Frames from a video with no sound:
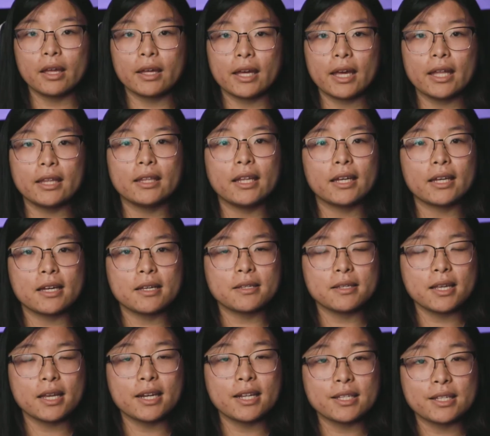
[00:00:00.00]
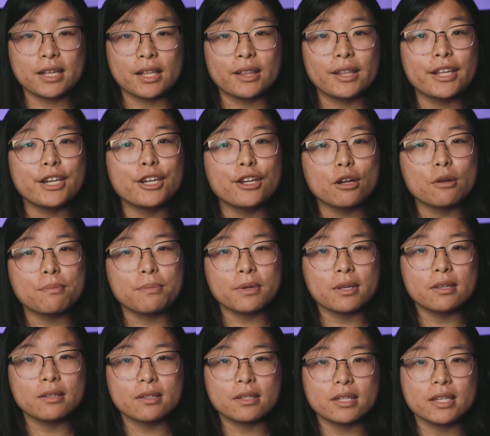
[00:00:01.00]
Again, like I said, it's a linear
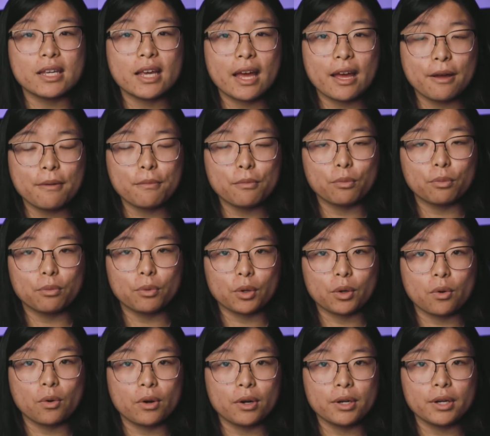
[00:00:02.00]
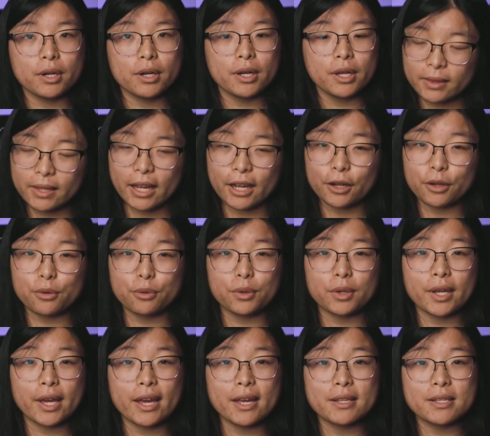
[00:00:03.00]
PCM recorder that
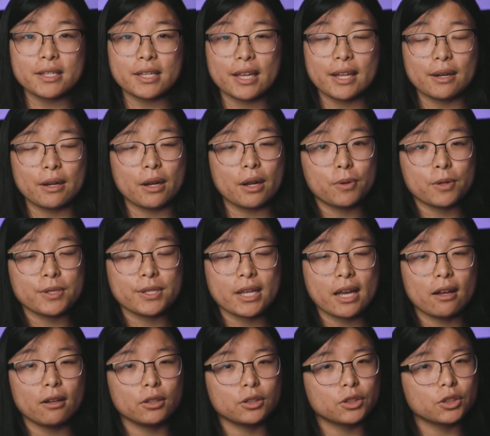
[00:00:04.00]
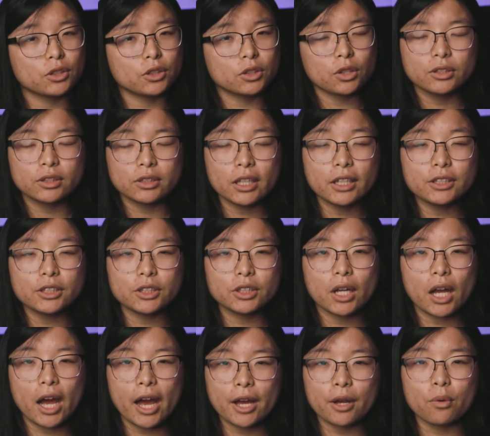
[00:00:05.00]
creates and puts out such
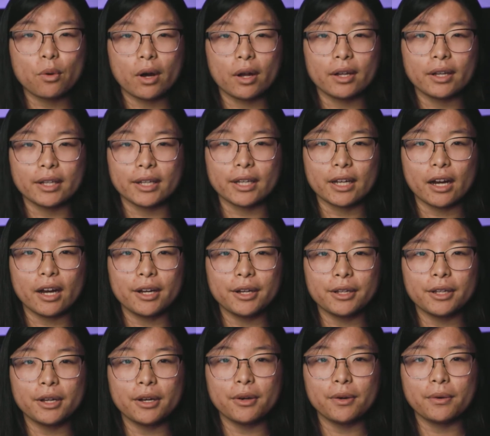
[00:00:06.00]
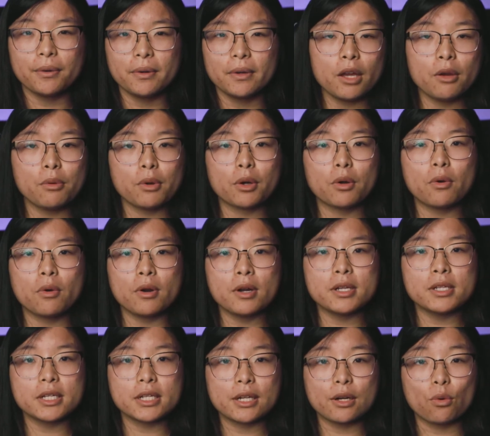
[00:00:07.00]
high quality audio. It
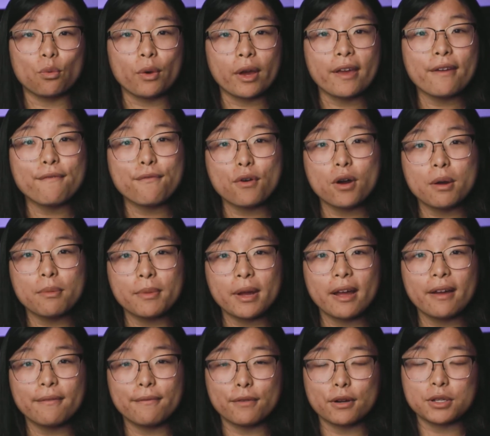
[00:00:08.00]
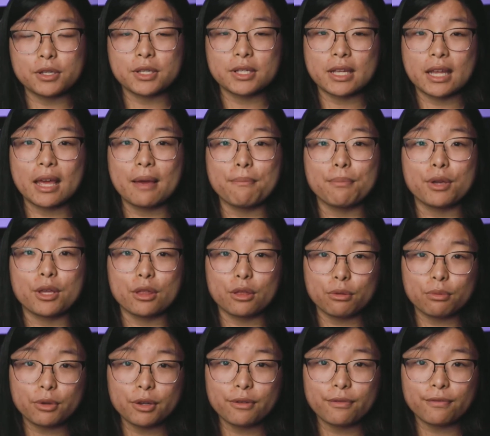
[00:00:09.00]
records in a WAV format versus an
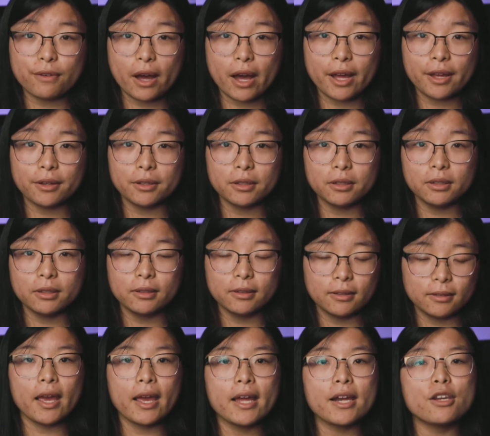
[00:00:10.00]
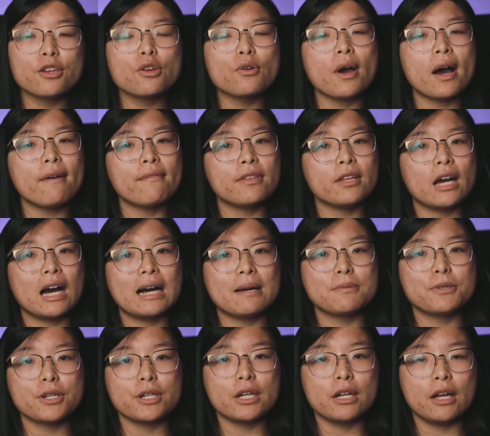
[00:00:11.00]
MP3 file. And you have the
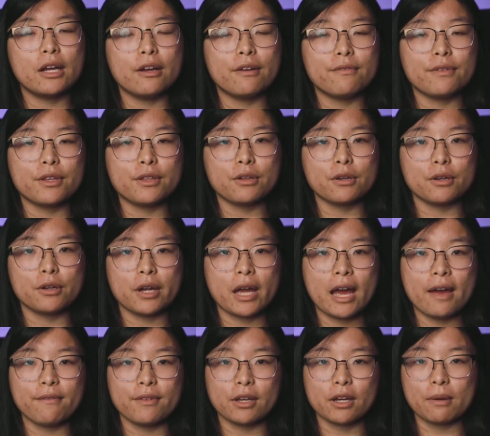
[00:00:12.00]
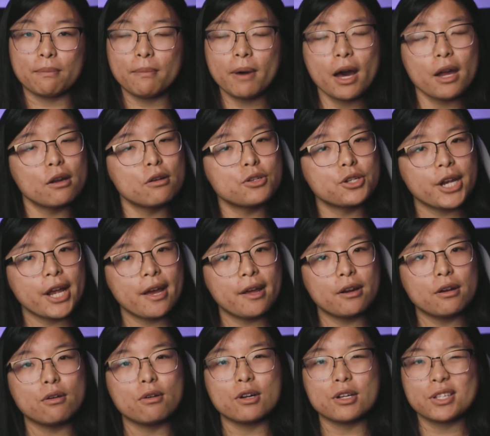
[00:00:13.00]
option of either having a mono
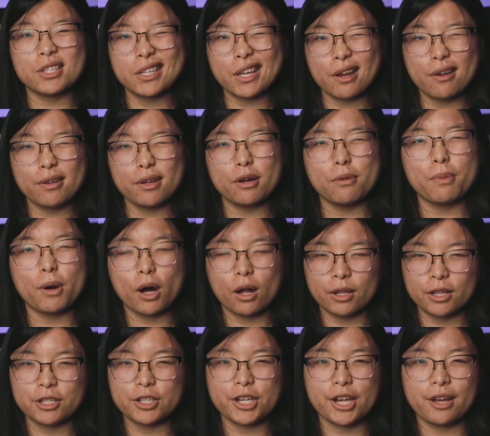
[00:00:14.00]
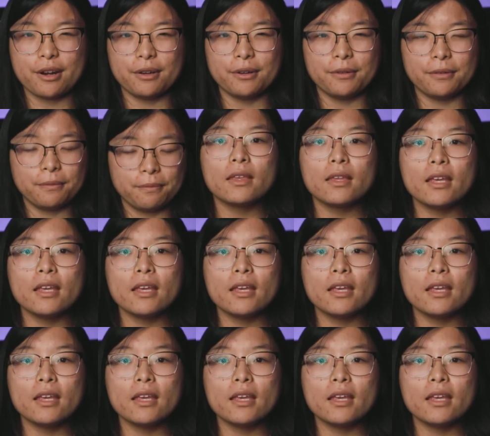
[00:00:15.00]
channel or a stereo poly channel.